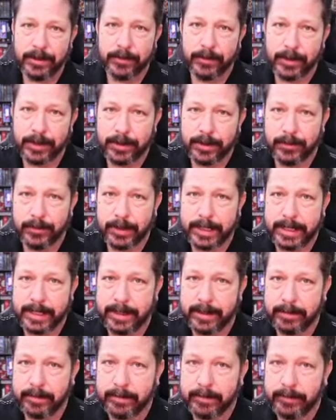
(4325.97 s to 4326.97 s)
and over
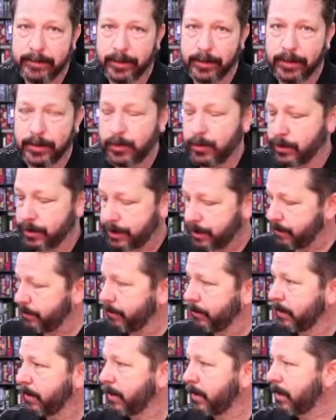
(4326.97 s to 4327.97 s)
again for the course.
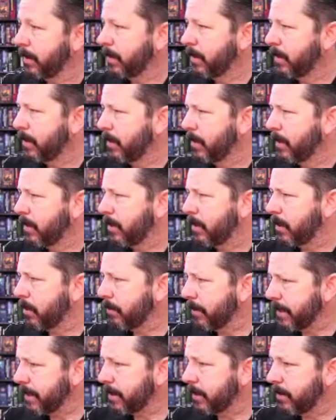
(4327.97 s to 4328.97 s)
All
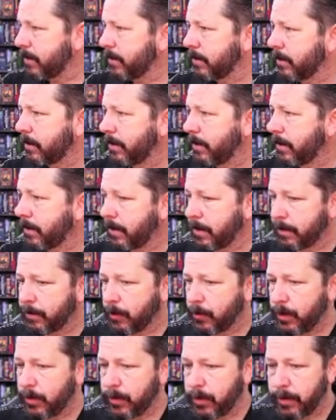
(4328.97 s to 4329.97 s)
right.
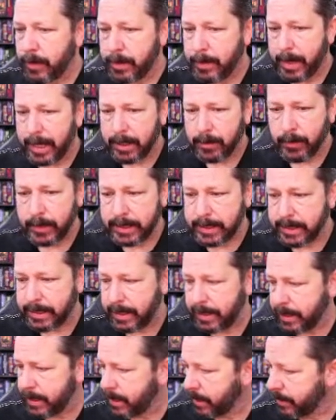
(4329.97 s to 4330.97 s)
We will be back
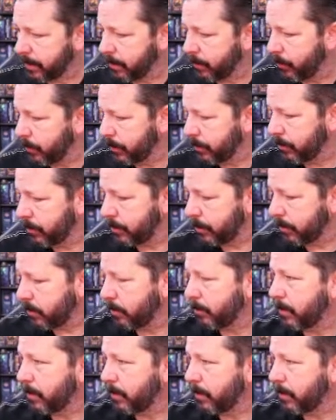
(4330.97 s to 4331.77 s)
Wednesday. I think we'll do some